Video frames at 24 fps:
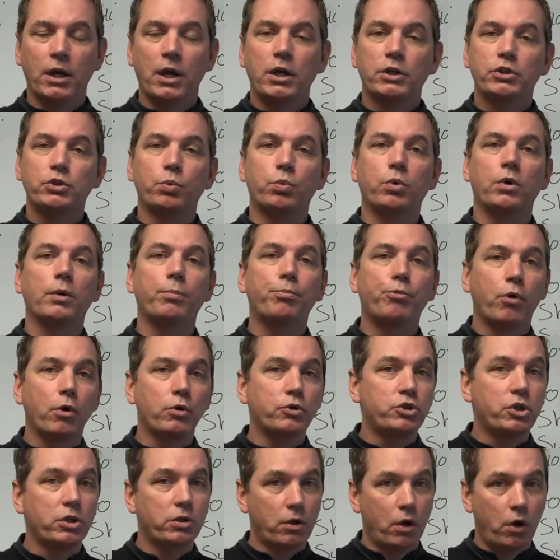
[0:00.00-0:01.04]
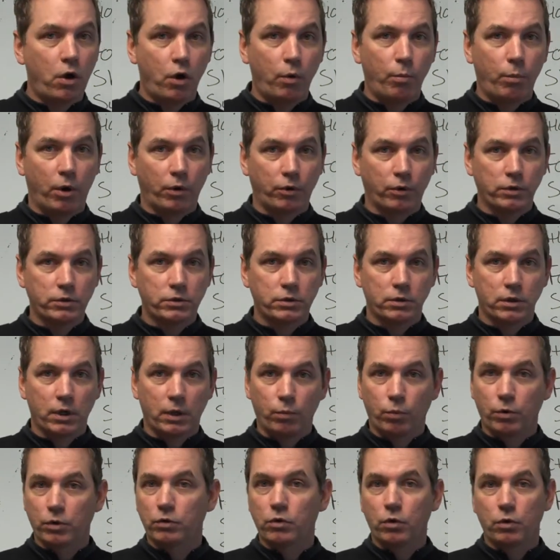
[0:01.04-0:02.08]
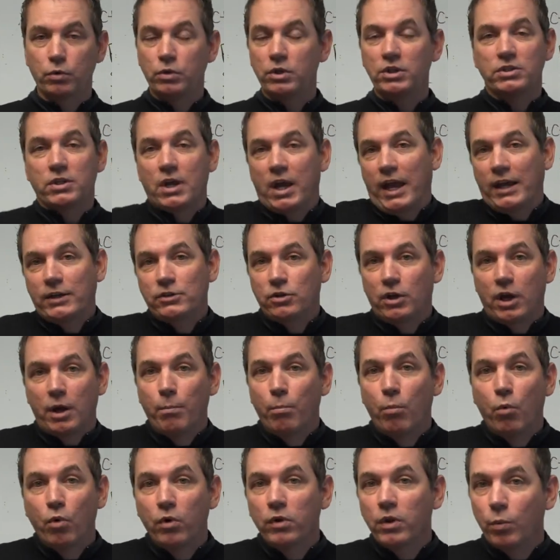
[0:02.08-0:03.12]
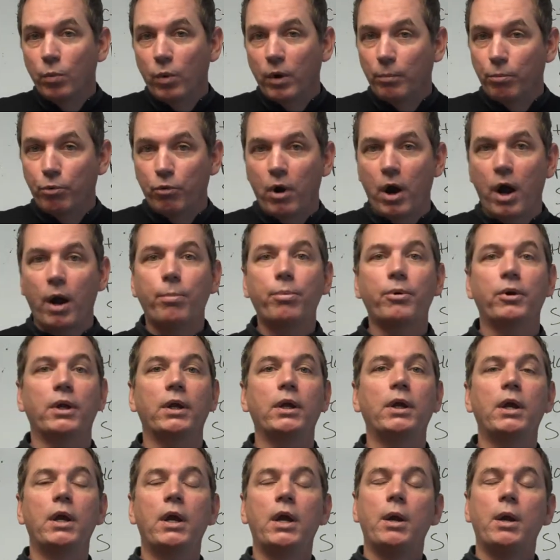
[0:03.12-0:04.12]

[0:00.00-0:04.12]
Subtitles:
So we're approaching the homeowners, and we're doing this actually on more than one property.